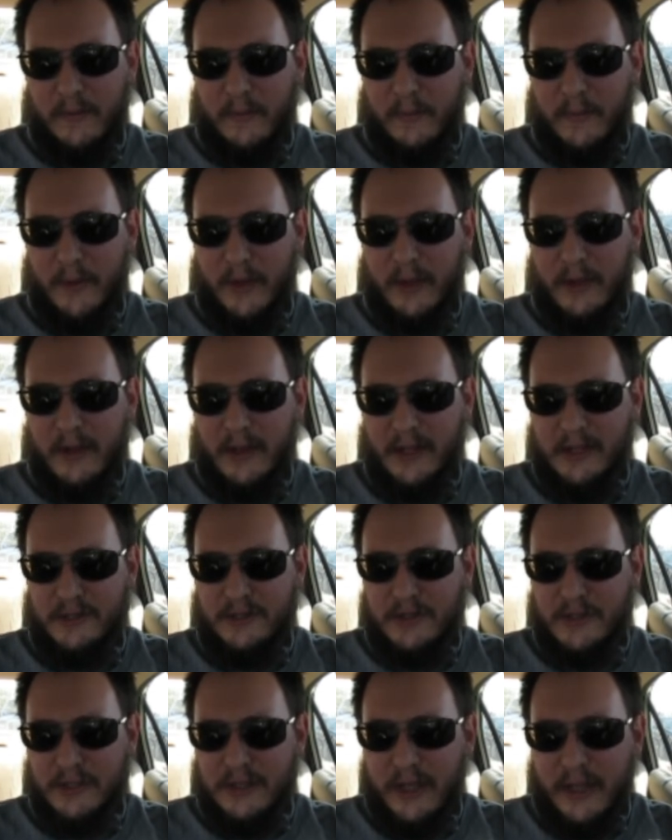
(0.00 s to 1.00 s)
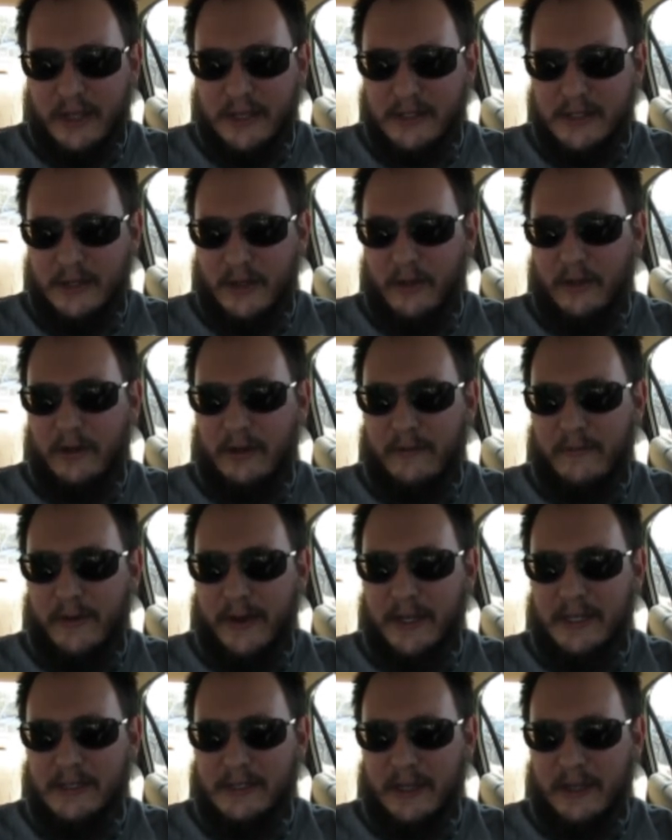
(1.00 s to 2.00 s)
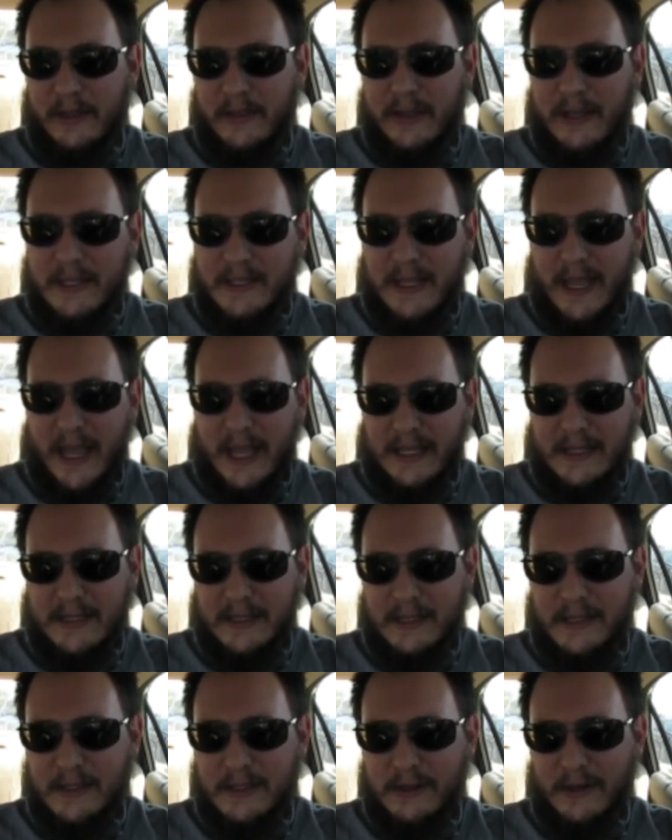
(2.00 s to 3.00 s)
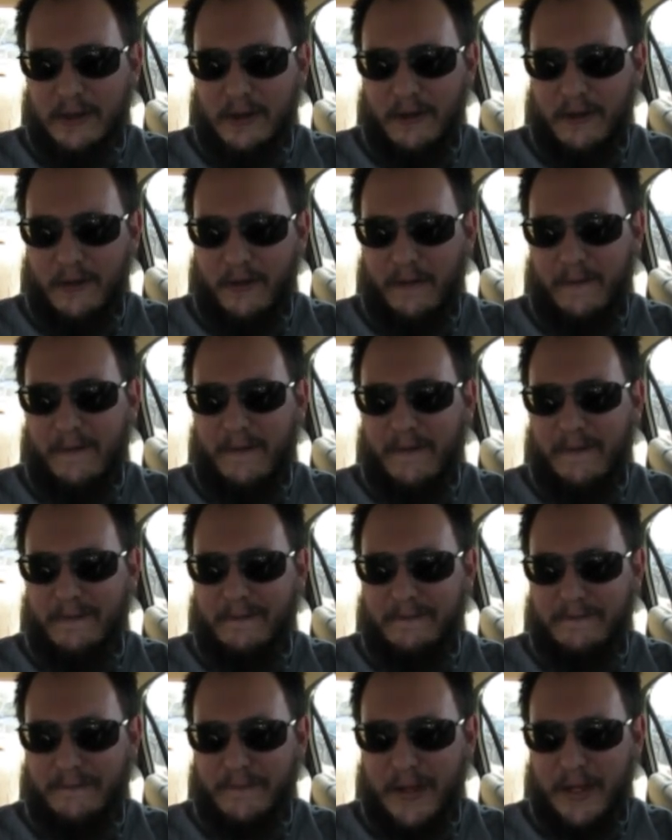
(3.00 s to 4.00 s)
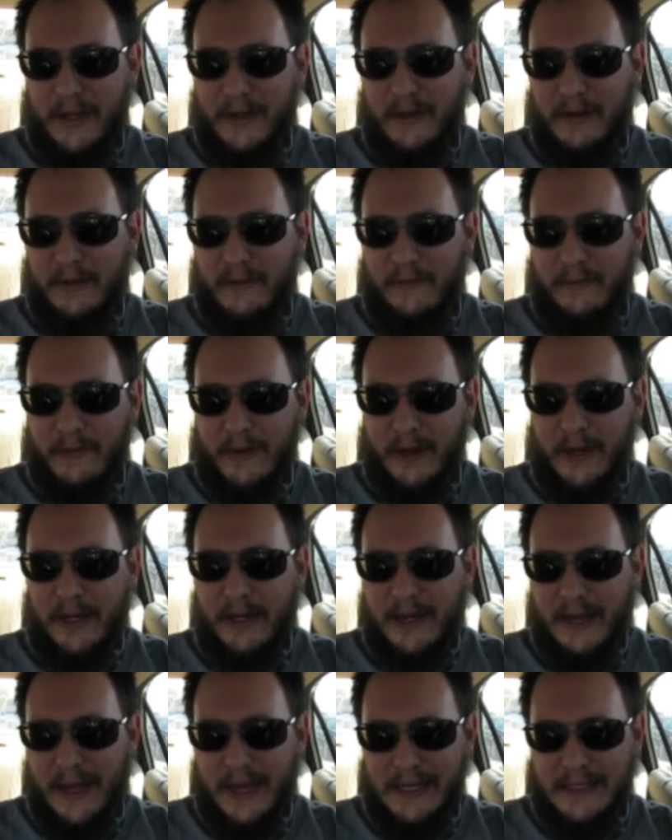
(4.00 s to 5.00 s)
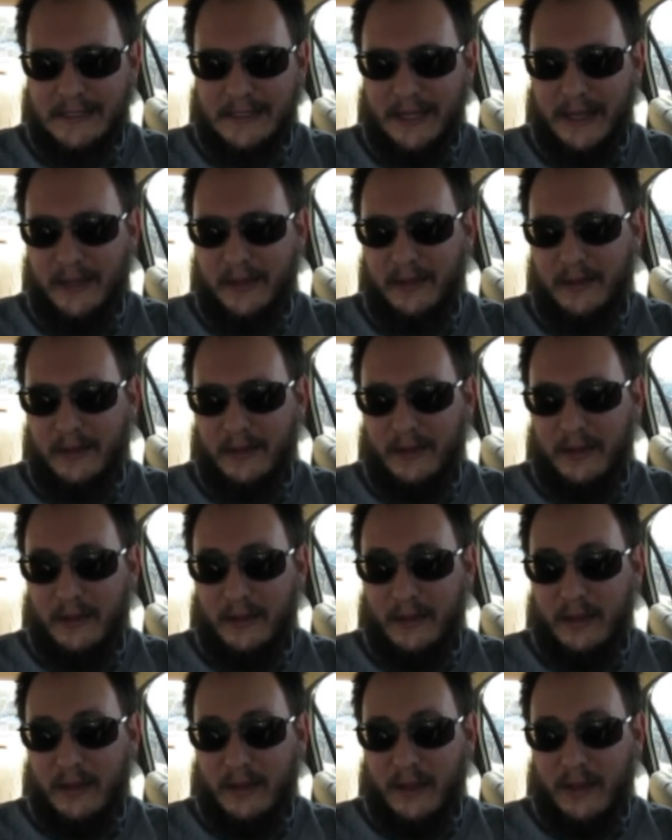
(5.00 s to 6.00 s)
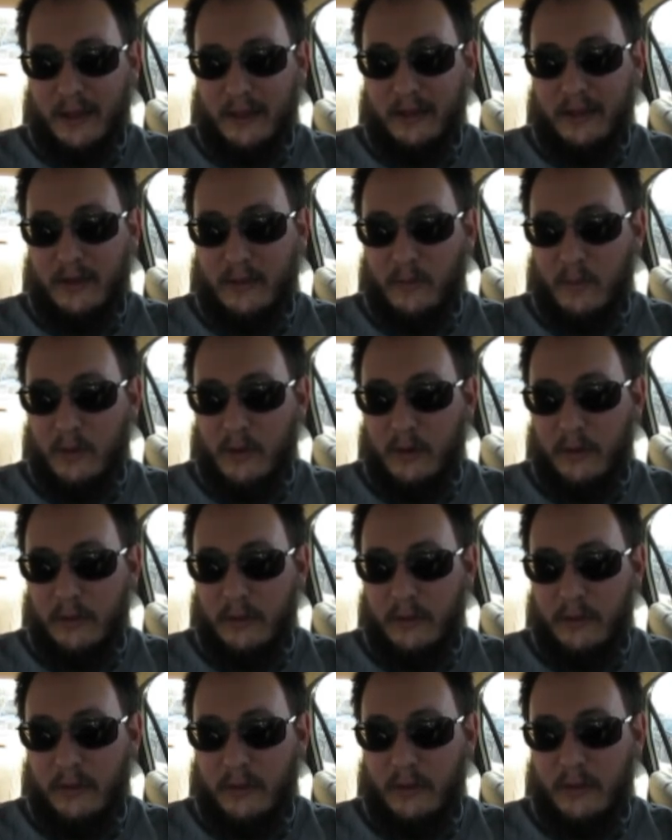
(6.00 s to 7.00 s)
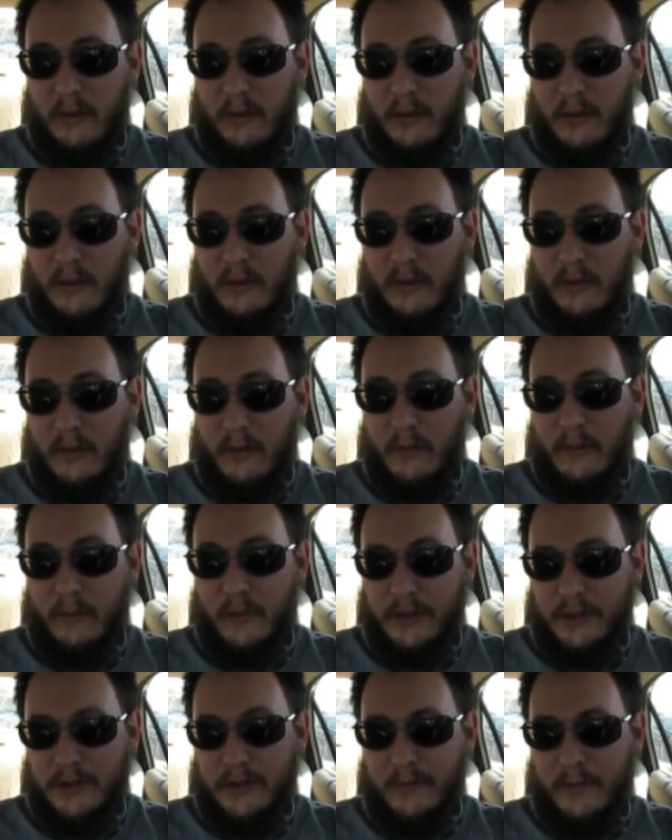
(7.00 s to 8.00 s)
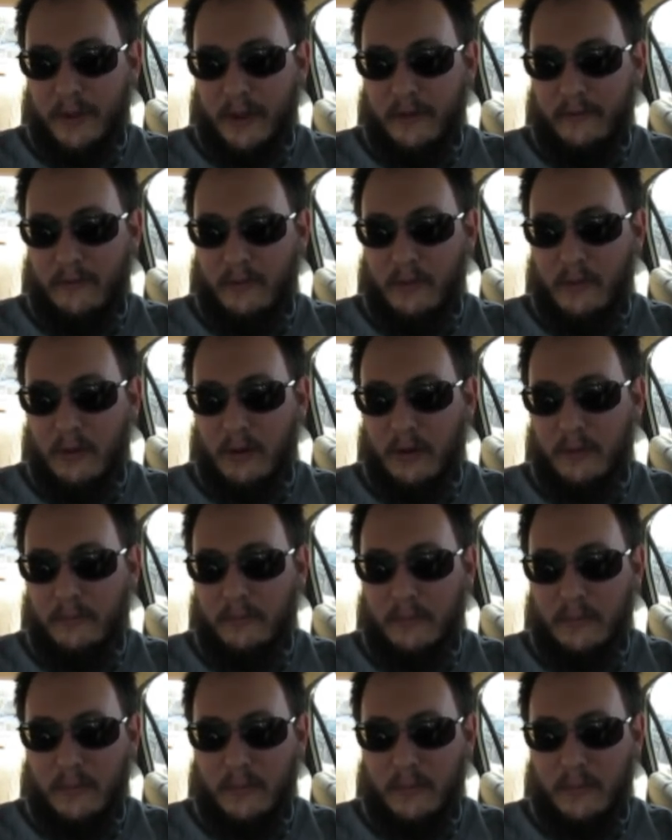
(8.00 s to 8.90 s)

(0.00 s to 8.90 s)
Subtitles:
but it's just like solid advice. Like, these cases are fan-freaking-tastic, and they're worth what you pay for them.